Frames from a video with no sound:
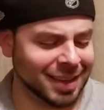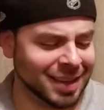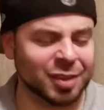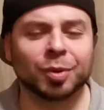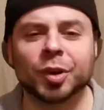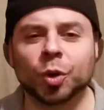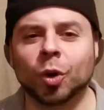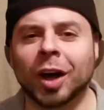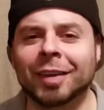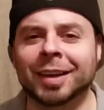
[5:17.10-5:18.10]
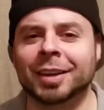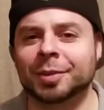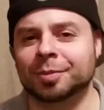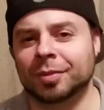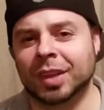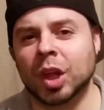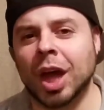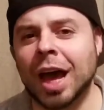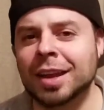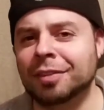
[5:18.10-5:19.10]
It's pretty cool. I like it.
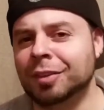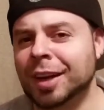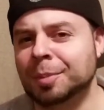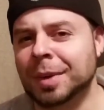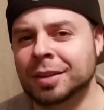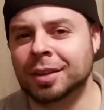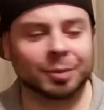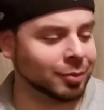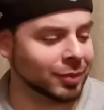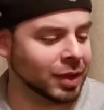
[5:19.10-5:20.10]
I definitely recommend it.